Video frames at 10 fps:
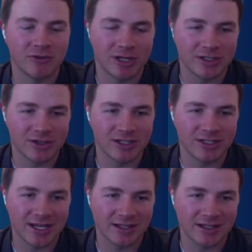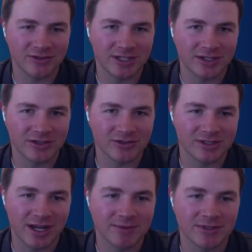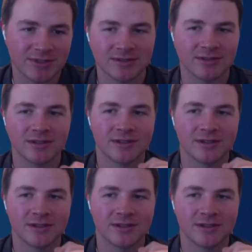you already started taking those initial steps?